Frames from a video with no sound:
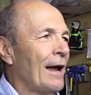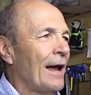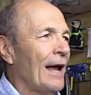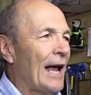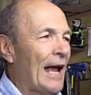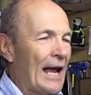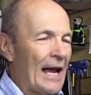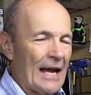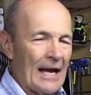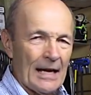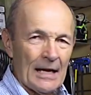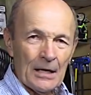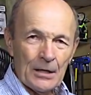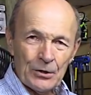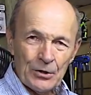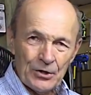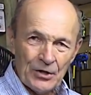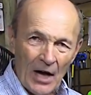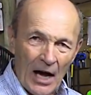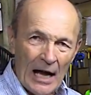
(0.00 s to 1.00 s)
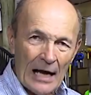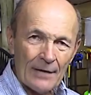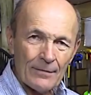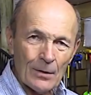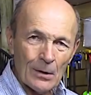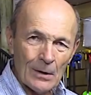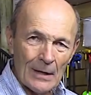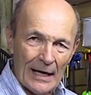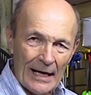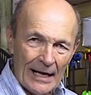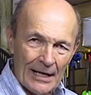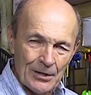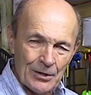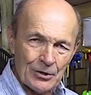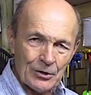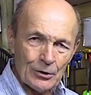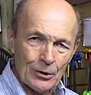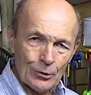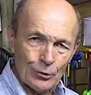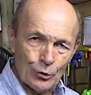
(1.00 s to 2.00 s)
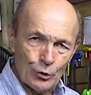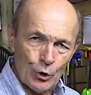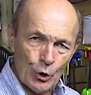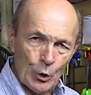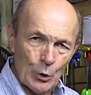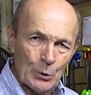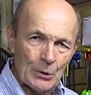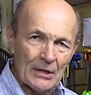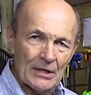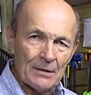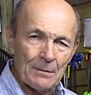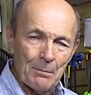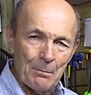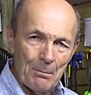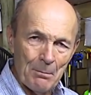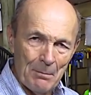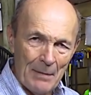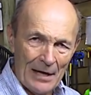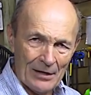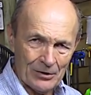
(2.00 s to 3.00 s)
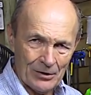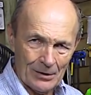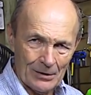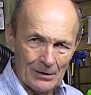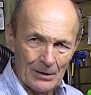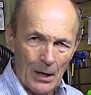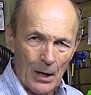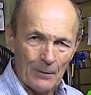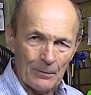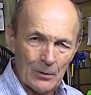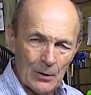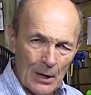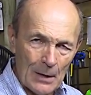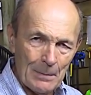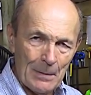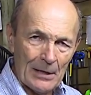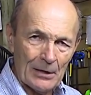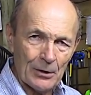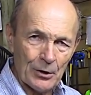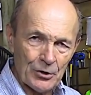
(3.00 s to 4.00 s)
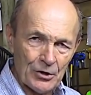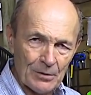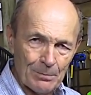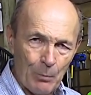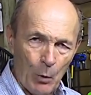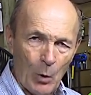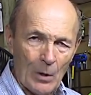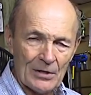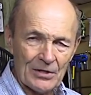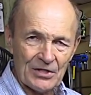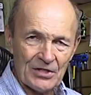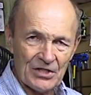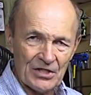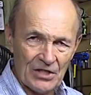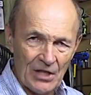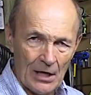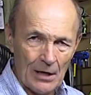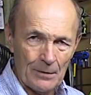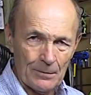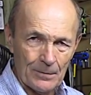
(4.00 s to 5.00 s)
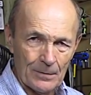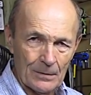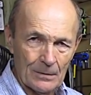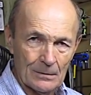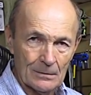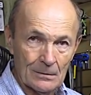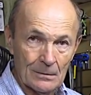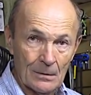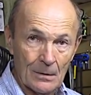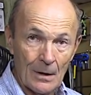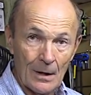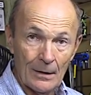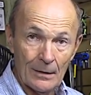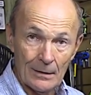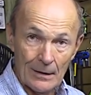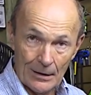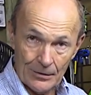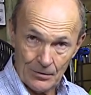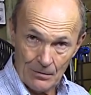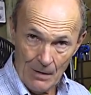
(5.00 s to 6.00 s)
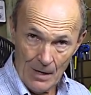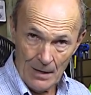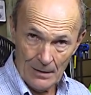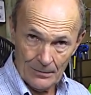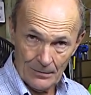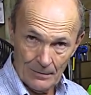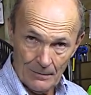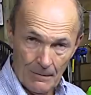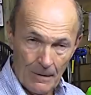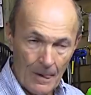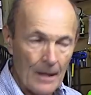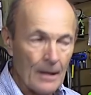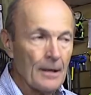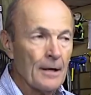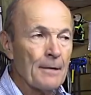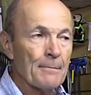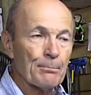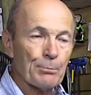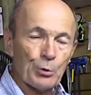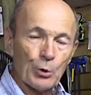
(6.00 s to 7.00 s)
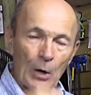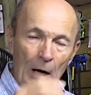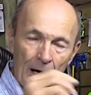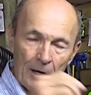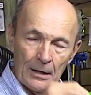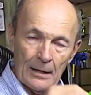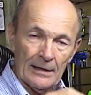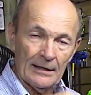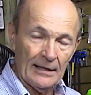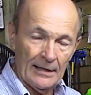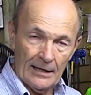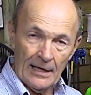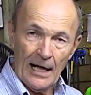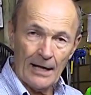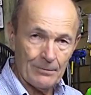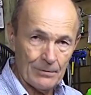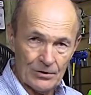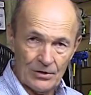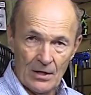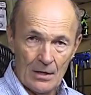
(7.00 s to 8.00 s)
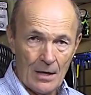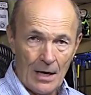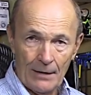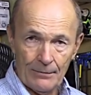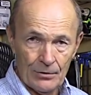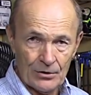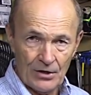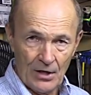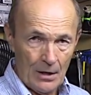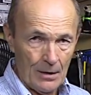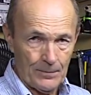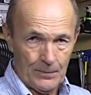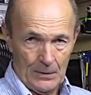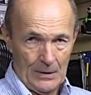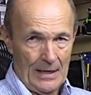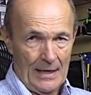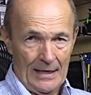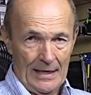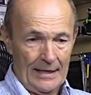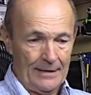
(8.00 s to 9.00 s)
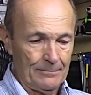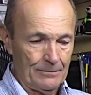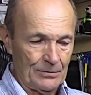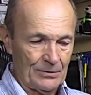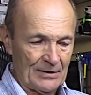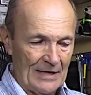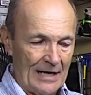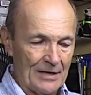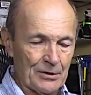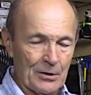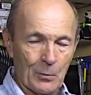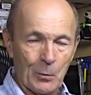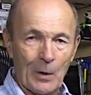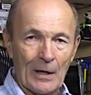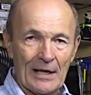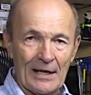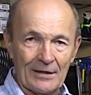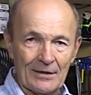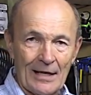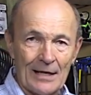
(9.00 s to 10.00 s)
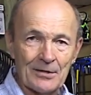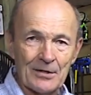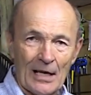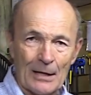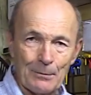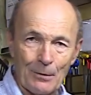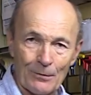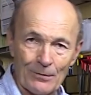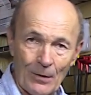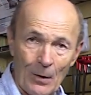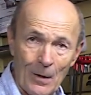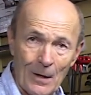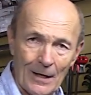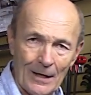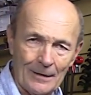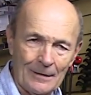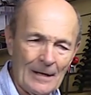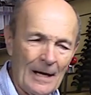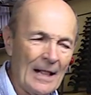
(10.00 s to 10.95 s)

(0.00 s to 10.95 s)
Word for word: a diver instituted method of keeping the sport safe. That's right. Prior, and I was there, I was there for that. I was actually working at that time in Florida,